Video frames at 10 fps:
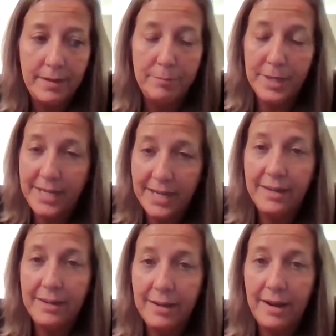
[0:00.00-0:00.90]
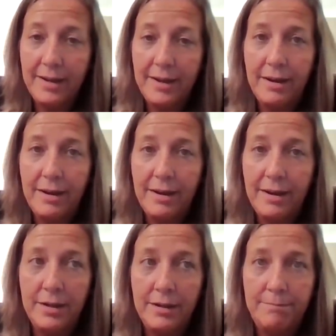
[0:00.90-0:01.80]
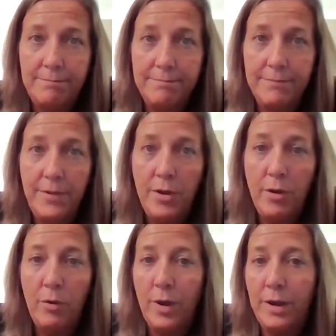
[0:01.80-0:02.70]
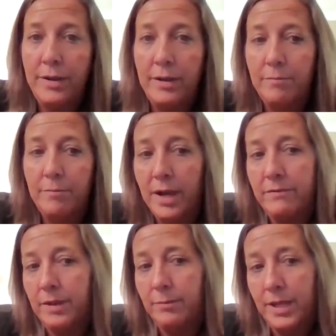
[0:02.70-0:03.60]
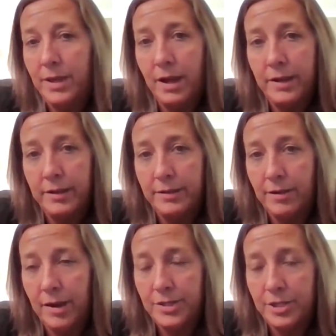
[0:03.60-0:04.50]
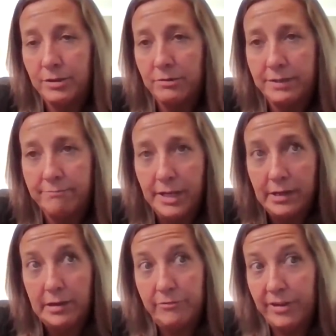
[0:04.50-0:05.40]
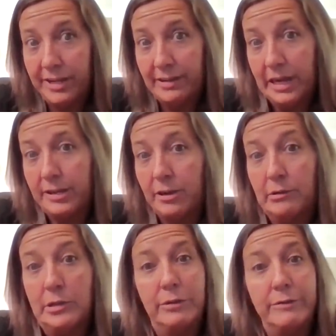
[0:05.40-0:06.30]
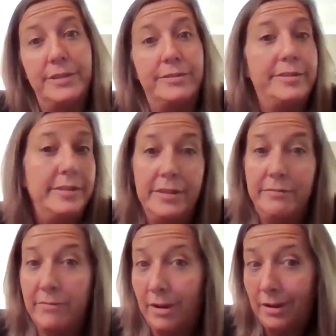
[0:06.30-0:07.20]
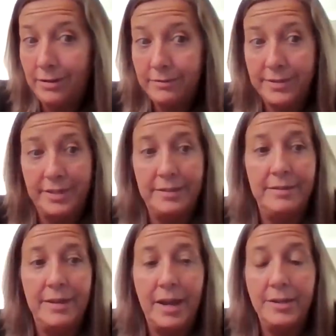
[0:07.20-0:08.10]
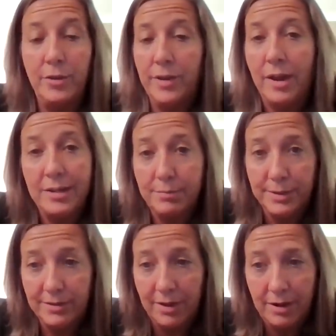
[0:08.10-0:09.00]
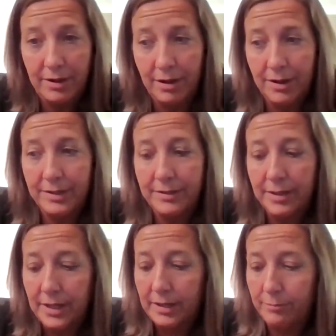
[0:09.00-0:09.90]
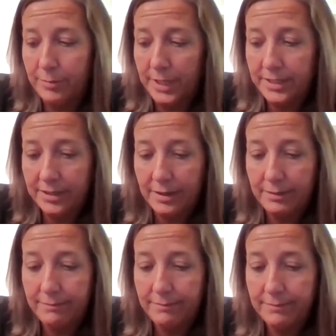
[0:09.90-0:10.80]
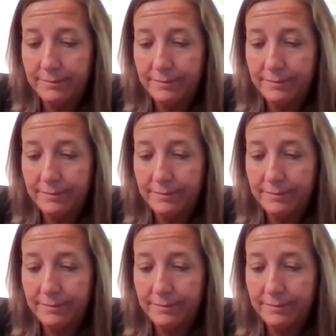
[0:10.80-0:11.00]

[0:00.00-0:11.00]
but again, I have uh, no one in my family that I could talk to. And frankly, I don't know if they're still involved. And I know the hospital is long gone, but um,